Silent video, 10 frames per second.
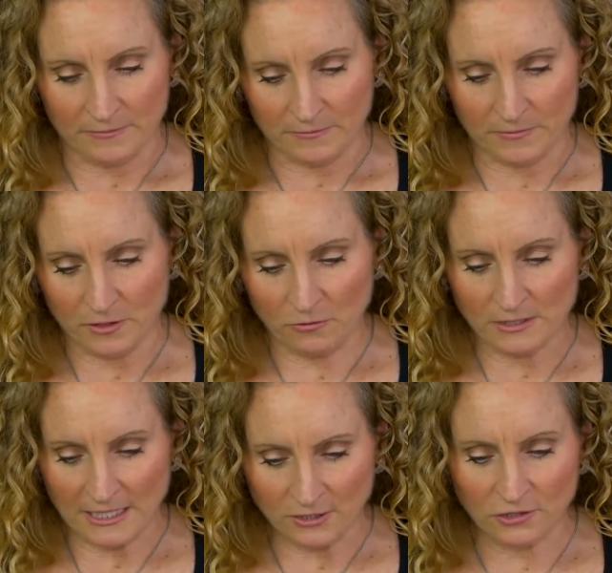So
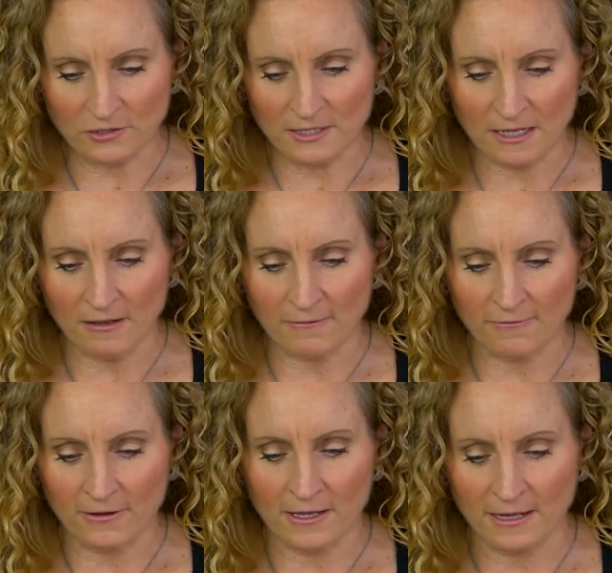center
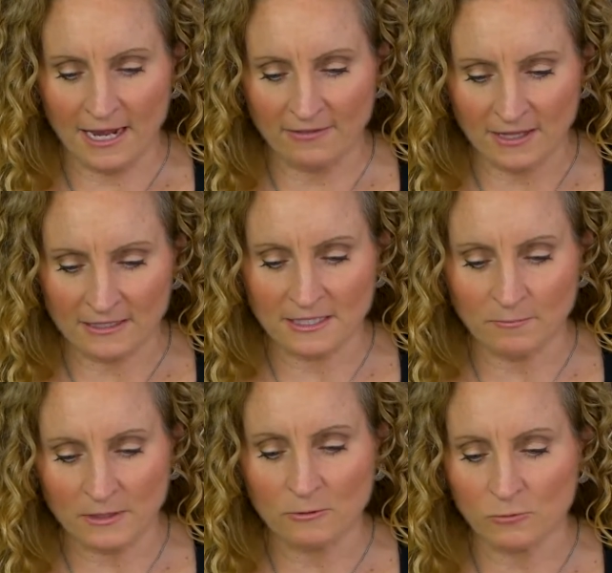yourself, and then
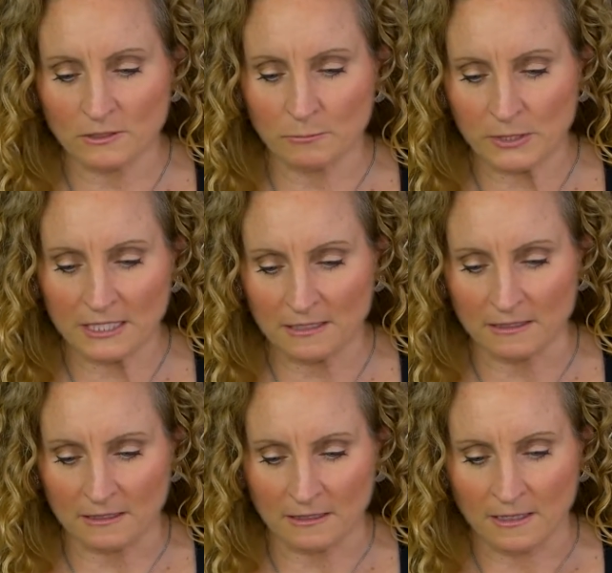something will
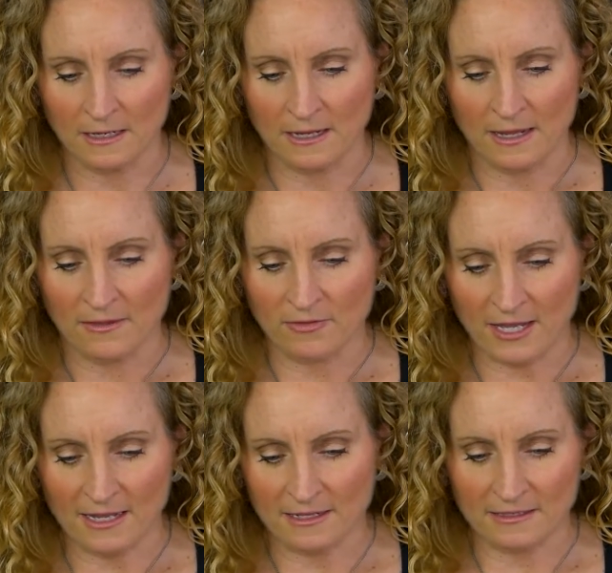appear
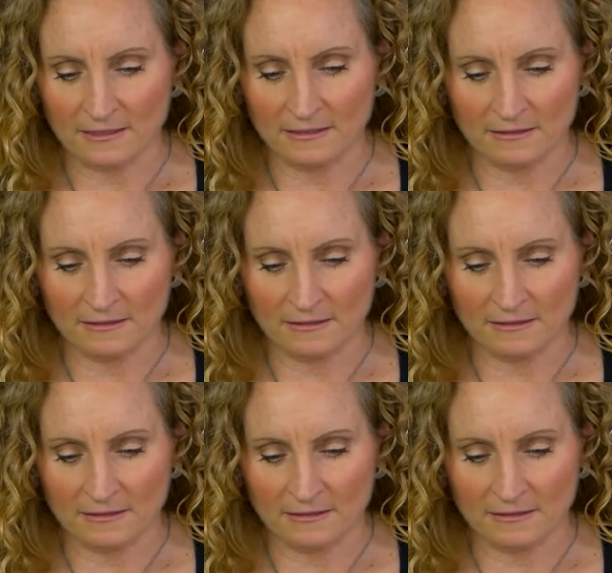that